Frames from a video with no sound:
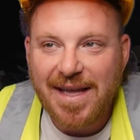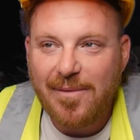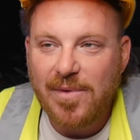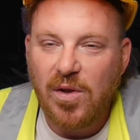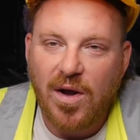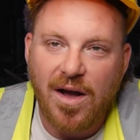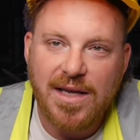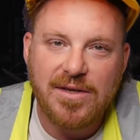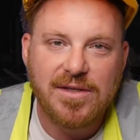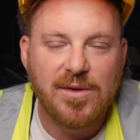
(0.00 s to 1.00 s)
Look, I
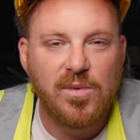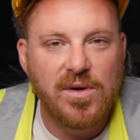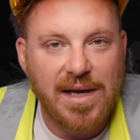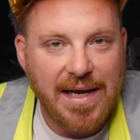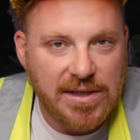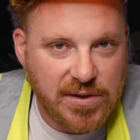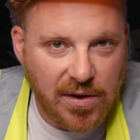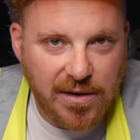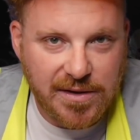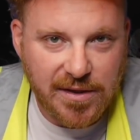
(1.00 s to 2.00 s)
used the word
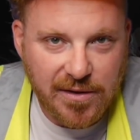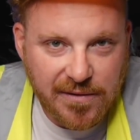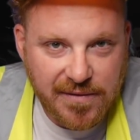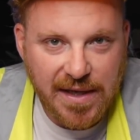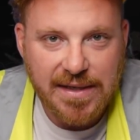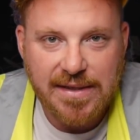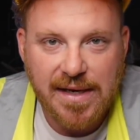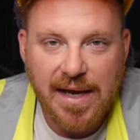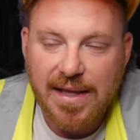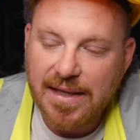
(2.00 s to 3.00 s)
astroturfed
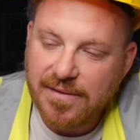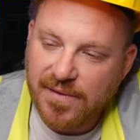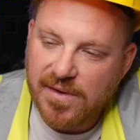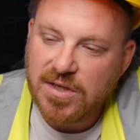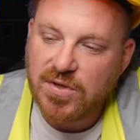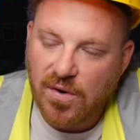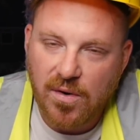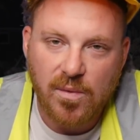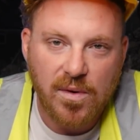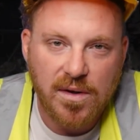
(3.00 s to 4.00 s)
yesterday, and that's a very
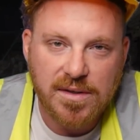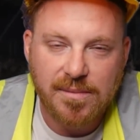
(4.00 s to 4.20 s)
strong word.